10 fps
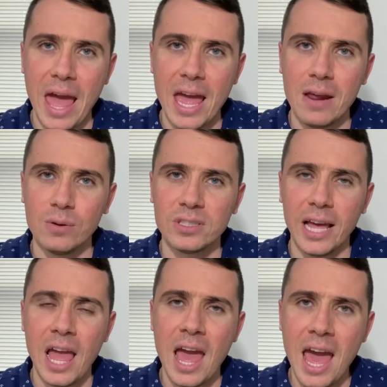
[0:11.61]
and it was
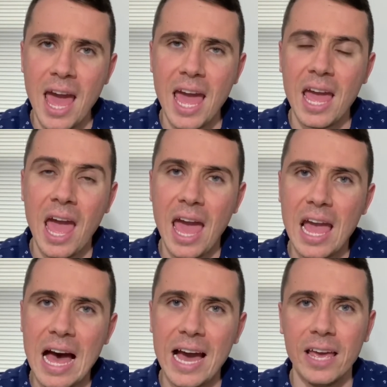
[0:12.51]
like, hey,
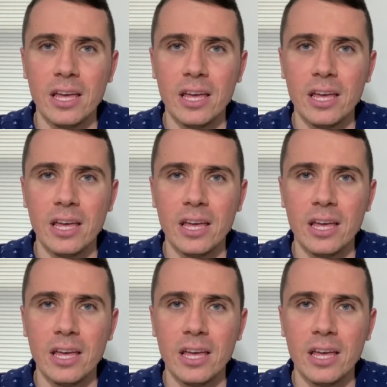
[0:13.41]
AI,